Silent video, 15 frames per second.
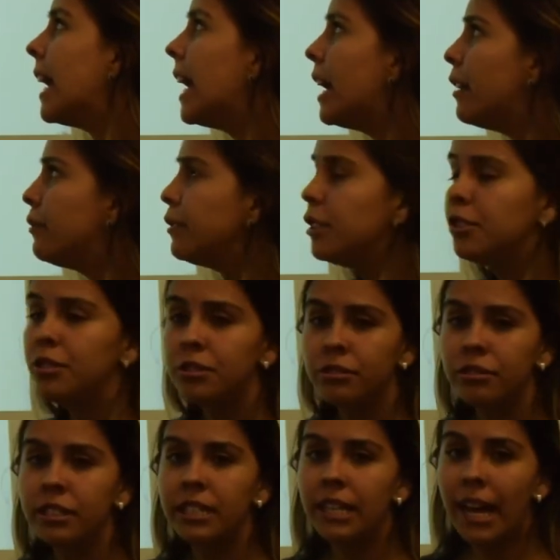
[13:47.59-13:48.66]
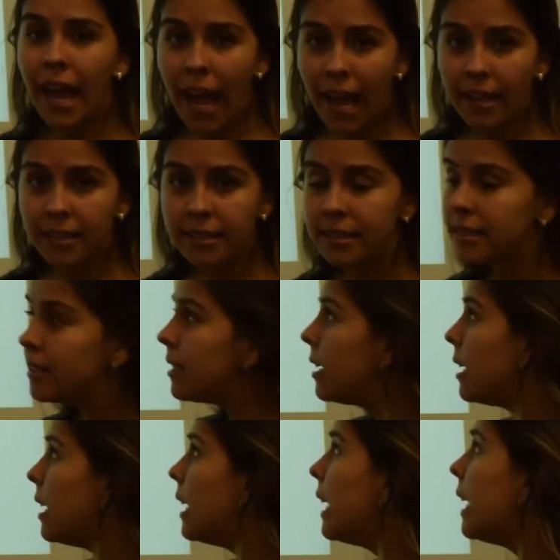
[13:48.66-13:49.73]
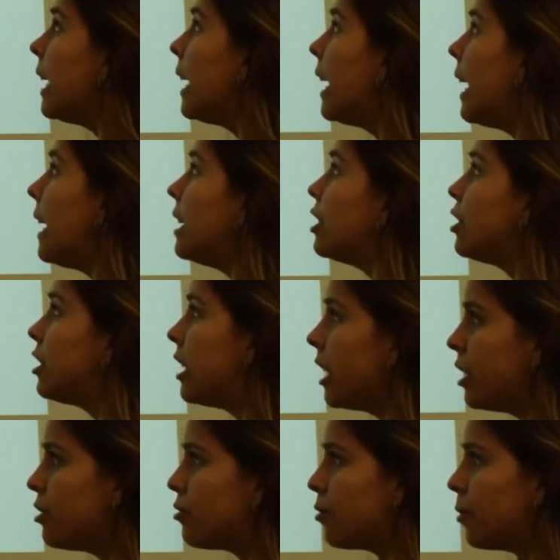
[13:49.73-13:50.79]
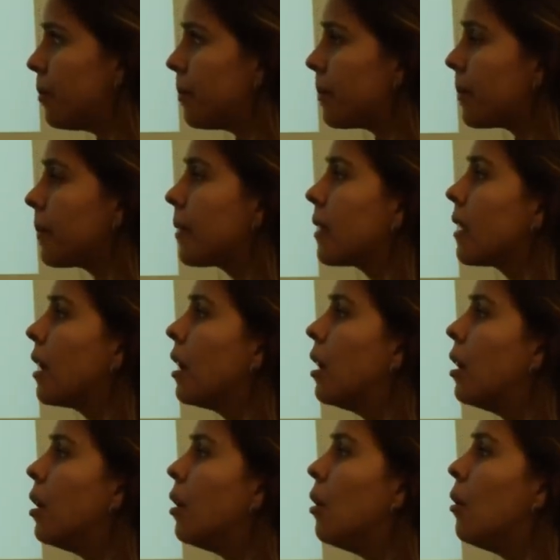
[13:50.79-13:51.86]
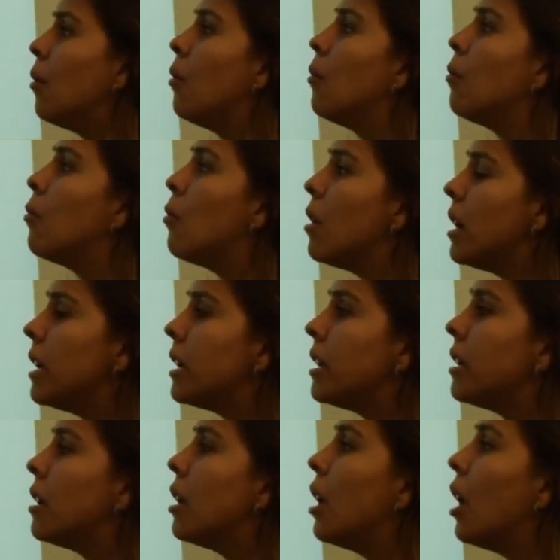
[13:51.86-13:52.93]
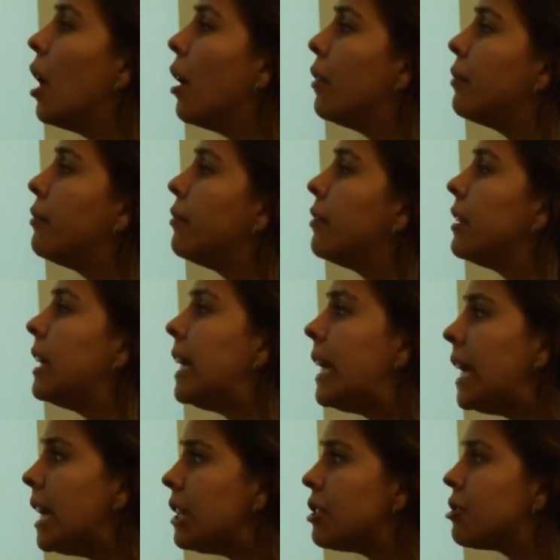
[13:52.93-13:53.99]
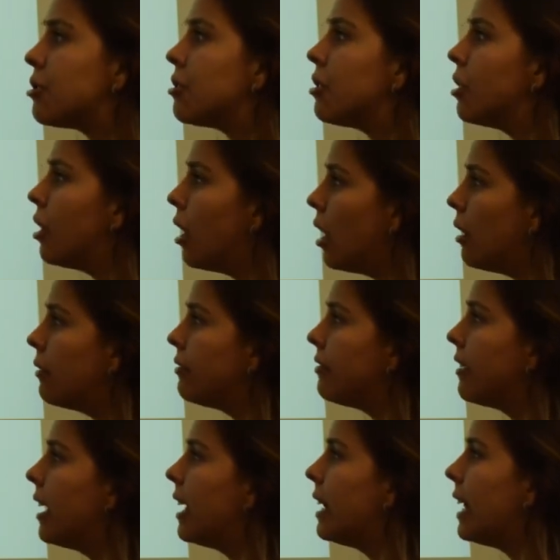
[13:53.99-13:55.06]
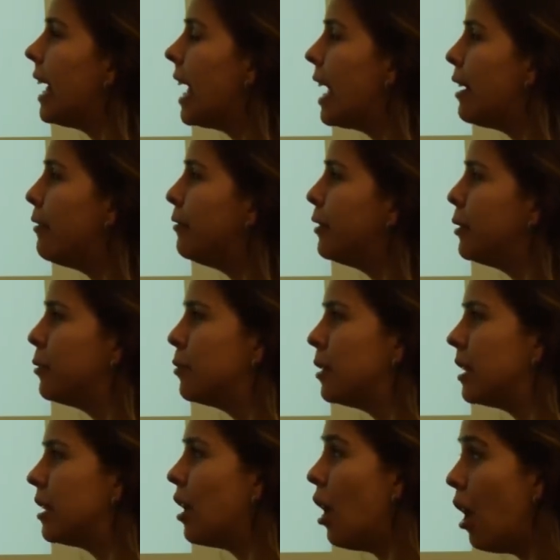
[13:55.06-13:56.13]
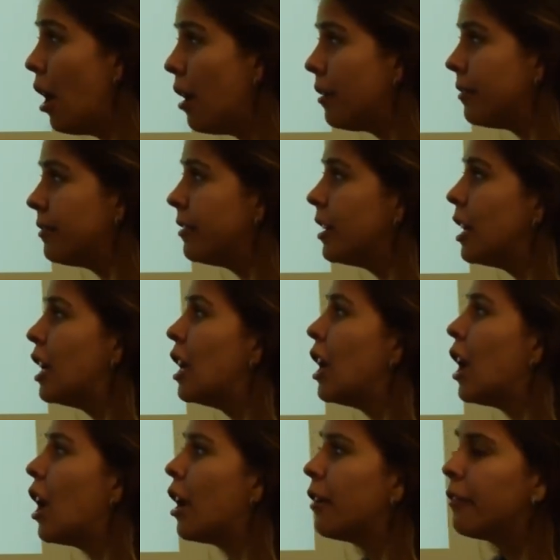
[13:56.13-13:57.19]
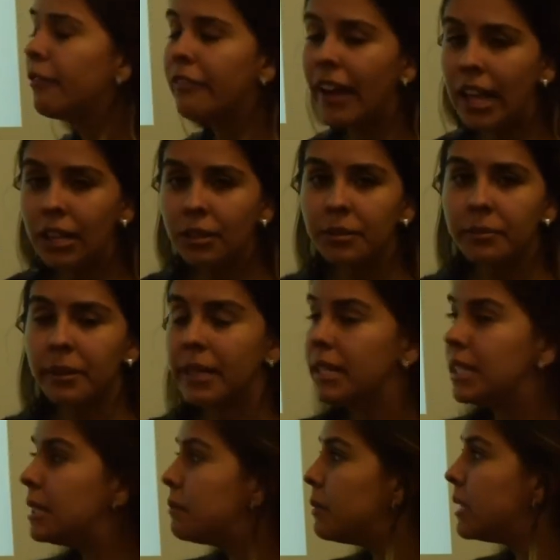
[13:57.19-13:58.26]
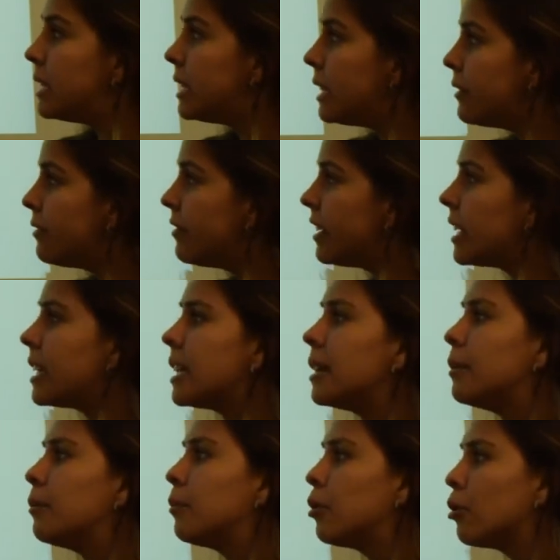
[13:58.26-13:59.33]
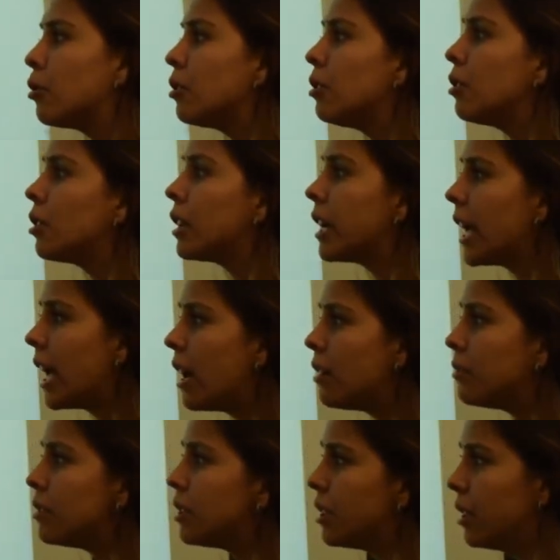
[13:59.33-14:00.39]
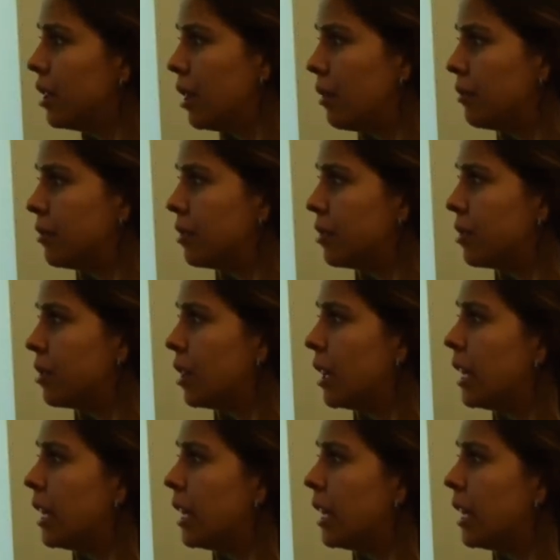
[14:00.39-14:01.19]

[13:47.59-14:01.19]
Every student has a schedule. One of, each of, and every one of are followed by a specific plural count nouns.